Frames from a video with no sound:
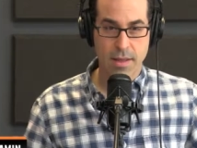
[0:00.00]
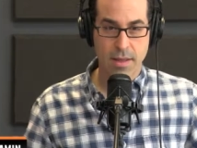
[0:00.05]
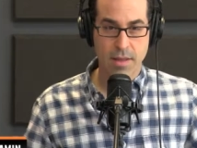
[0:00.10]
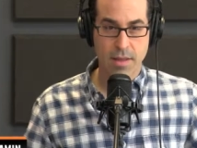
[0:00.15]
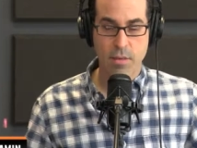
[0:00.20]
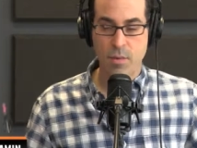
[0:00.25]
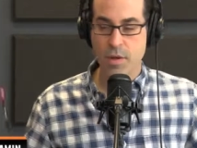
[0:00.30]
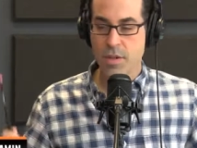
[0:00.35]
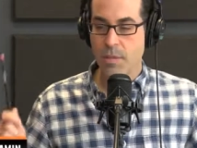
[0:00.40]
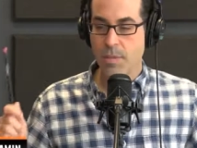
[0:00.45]

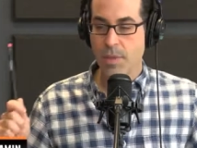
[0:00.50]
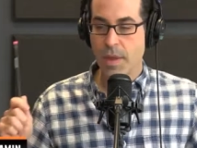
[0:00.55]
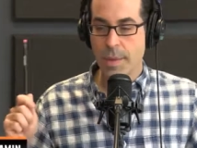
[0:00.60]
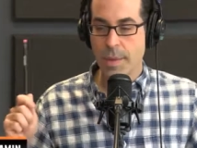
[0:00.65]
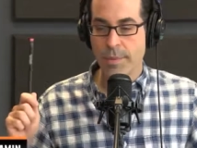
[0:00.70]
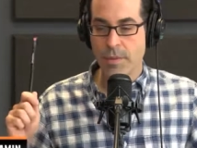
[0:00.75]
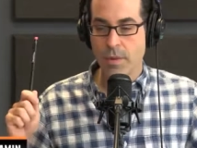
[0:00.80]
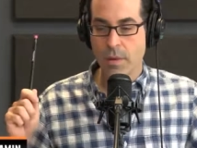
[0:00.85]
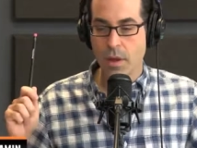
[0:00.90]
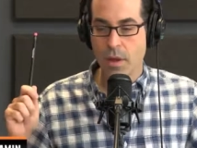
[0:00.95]
And they want the
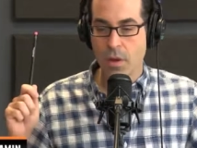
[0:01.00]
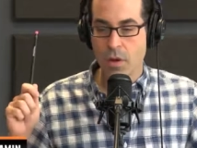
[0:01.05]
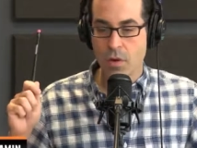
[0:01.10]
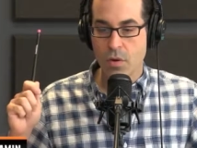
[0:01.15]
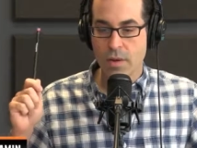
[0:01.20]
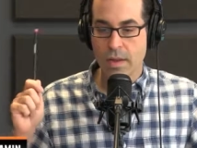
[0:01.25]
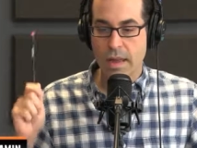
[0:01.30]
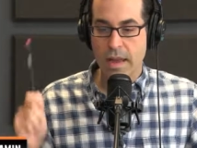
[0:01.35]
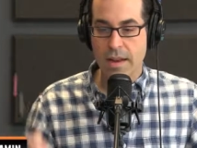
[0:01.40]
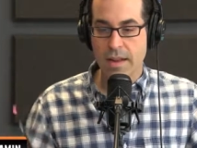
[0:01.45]
people
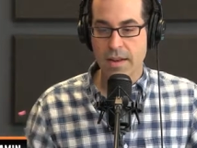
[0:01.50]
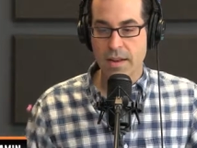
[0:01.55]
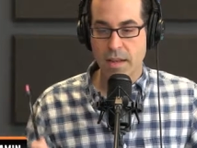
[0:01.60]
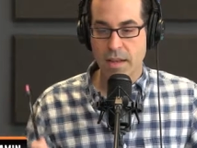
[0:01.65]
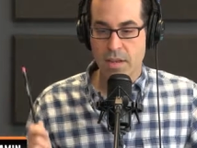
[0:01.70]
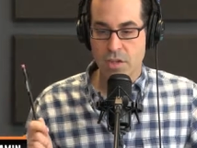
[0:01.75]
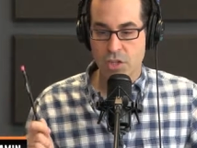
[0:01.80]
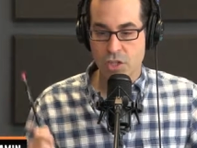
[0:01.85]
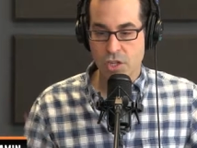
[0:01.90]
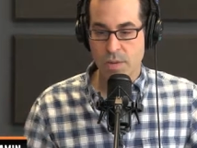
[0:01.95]
who get it
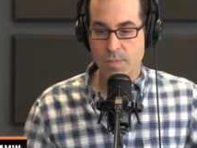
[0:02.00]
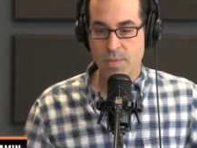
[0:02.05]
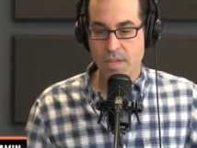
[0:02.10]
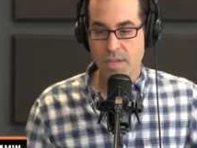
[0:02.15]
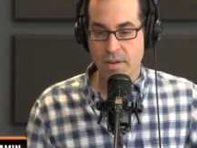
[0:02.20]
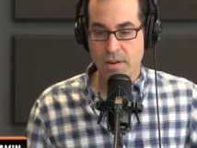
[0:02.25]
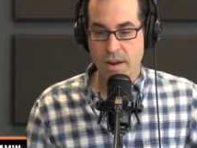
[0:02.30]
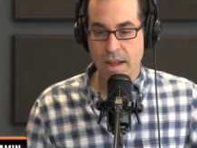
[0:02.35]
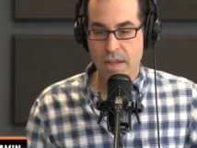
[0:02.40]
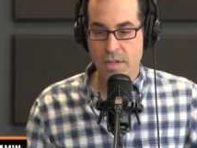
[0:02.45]
shipped
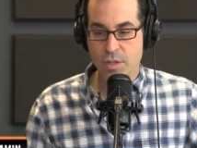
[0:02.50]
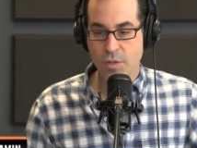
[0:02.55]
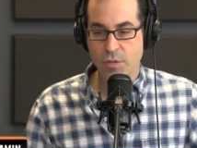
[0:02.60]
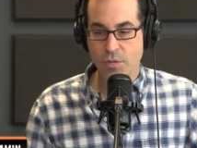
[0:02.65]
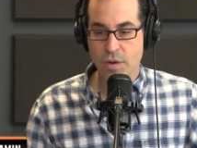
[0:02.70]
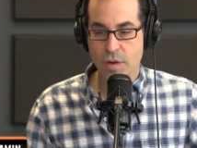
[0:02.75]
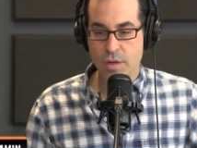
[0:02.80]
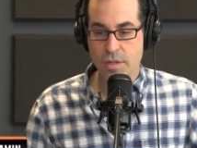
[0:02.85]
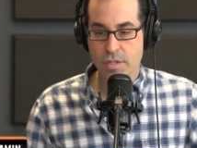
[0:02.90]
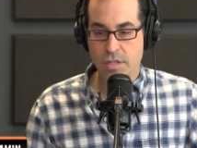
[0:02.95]
to their house
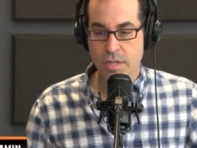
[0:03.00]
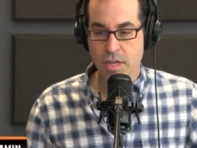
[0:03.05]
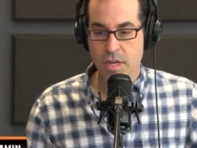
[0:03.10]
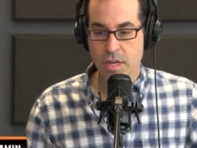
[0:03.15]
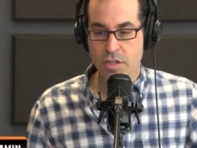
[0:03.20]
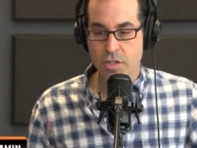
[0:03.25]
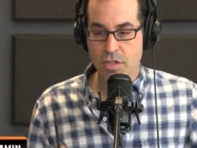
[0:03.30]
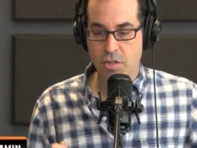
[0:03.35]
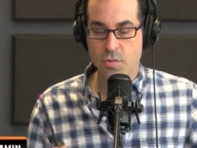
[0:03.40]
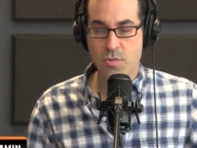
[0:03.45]
first
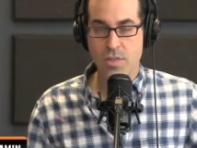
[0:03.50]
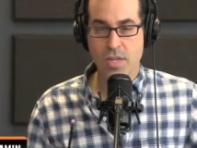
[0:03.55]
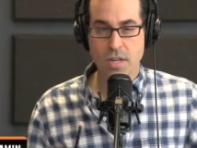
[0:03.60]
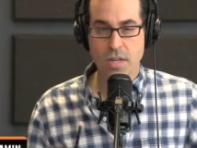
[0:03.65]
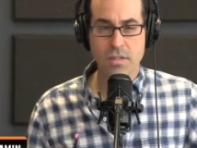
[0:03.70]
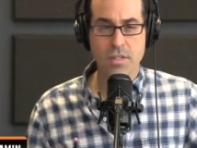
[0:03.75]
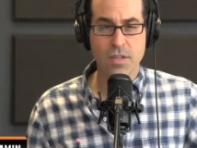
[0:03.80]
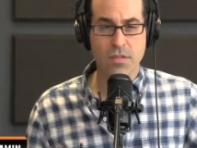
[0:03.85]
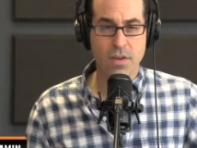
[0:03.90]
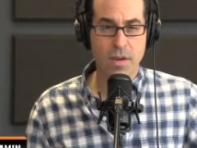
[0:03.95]
to do
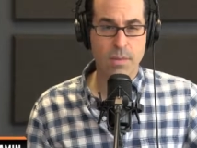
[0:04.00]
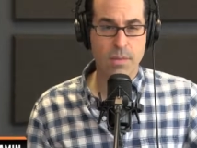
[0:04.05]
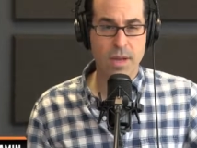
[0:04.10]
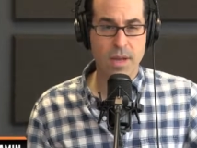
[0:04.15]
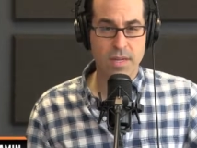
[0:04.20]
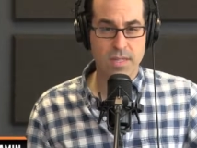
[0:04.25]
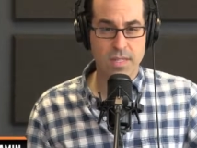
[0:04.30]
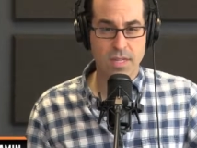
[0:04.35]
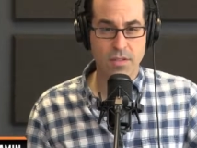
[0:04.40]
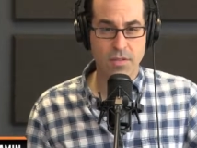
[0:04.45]
tons of
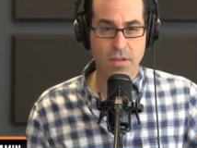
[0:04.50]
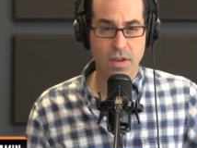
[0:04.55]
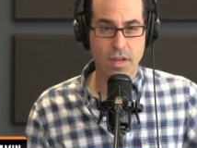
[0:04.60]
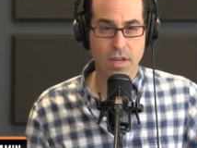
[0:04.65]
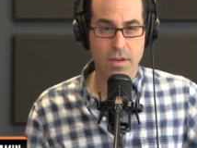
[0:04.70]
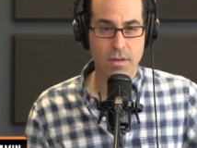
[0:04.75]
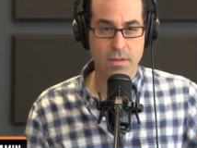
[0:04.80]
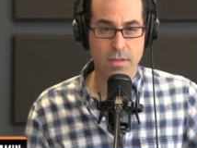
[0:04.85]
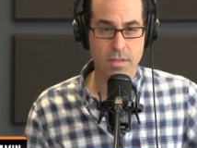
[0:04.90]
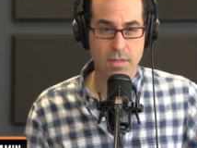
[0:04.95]
unboxing
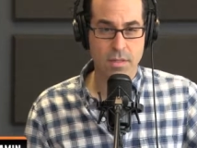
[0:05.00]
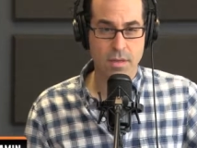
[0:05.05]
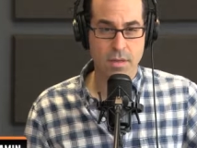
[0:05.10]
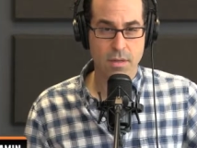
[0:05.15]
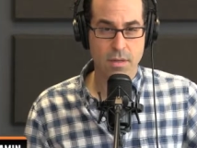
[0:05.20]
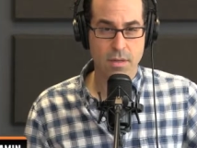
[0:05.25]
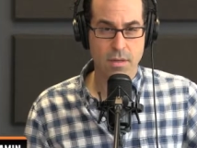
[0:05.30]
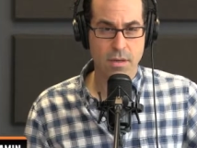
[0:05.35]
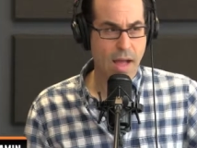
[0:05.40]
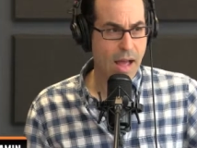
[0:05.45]
videos.
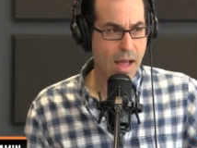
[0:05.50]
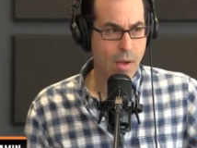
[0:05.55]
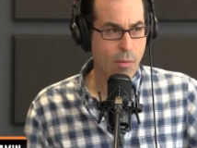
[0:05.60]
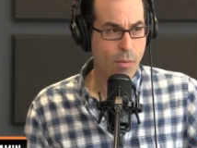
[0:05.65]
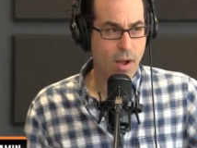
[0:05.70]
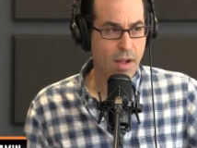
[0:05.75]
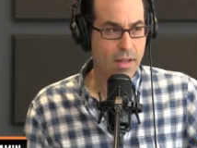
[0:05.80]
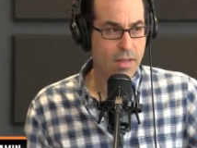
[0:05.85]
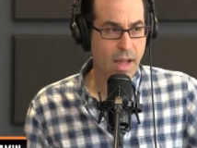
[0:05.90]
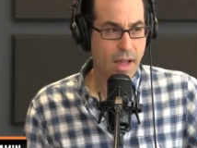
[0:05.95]
I
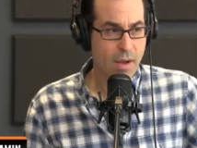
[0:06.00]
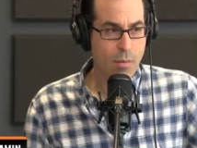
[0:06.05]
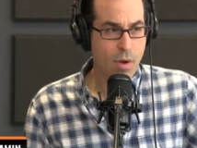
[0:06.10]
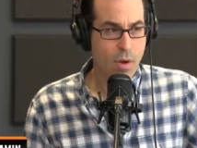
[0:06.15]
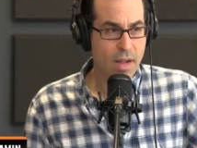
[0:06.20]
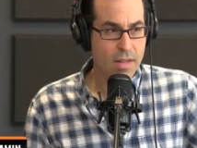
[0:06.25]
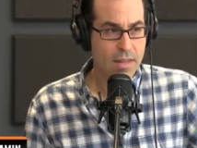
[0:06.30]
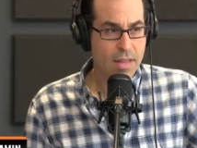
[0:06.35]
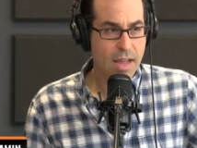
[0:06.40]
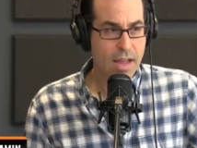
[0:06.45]
want
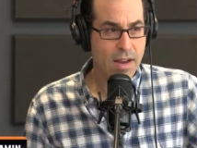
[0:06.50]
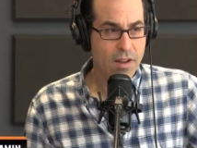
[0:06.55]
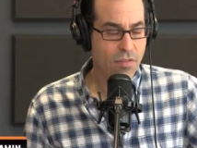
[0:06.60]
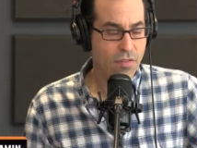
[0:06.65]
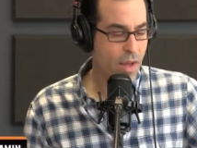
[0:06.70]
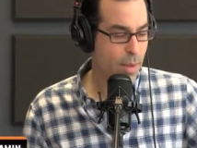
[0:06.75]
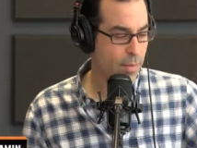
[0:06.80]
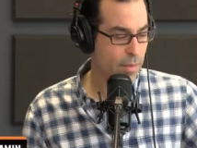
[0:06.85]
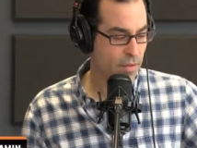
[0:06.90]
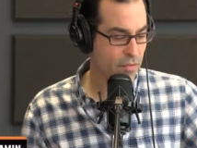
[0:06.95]
that.
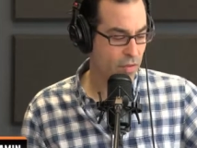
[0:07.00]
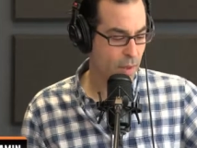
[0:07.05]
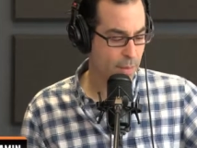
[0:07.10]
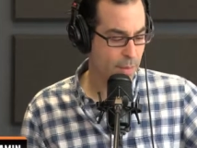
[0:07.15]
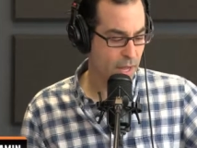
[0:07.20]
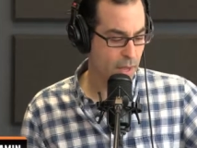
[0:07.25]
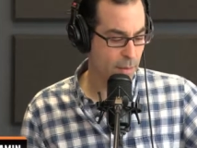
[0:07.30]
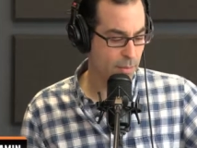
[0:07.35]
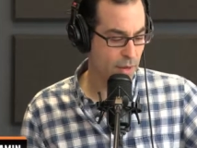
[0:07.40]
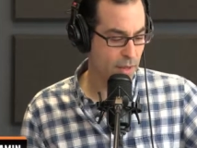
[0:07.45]
If
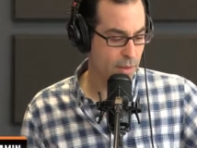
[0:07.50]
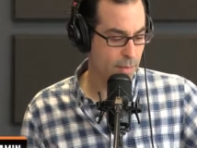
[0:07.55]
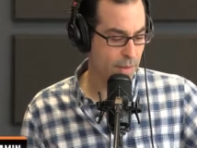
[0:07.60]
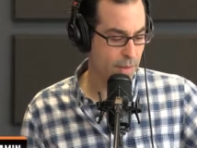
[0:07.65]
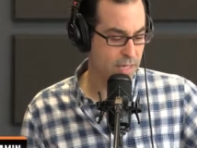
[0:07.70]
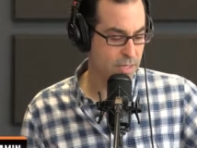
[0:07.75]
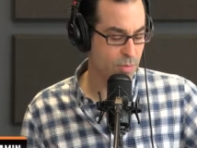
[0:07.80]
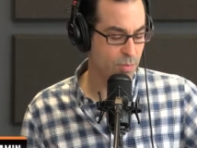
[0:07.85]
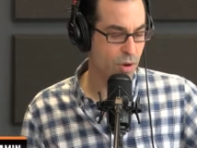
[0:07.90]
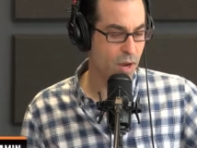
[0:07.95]
I'm a company that
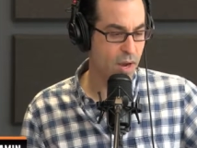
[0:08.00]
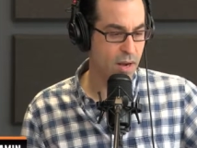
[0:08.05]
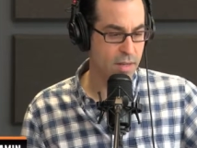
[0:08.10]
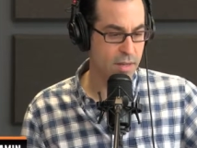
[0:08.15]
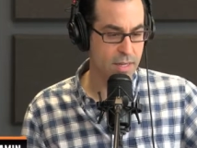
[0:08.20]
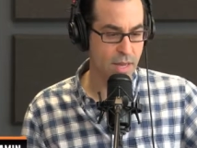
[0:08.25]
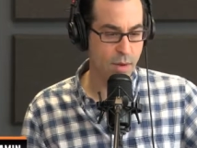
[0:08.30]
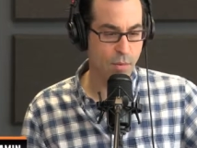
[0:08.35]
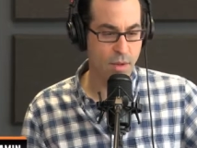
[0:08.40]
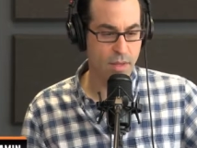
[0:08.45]
makes a
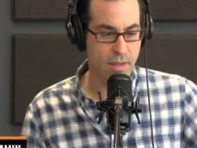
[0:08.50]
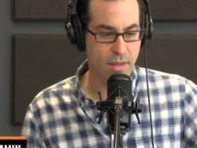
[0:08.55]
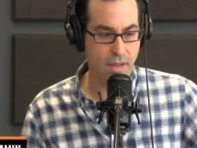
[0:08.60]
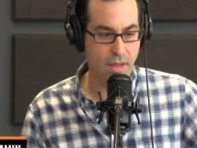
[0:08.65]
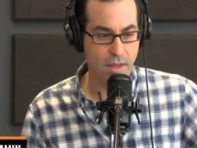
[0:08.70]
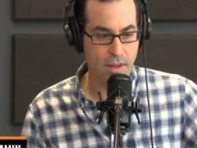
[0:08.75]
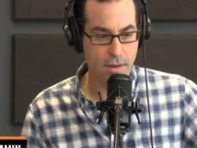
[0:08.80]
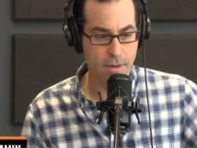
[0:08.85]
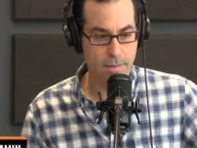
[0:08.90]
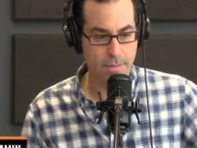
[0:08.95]
product, I want
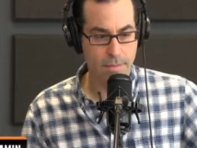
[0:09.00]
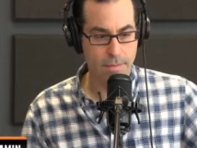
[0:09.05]
that.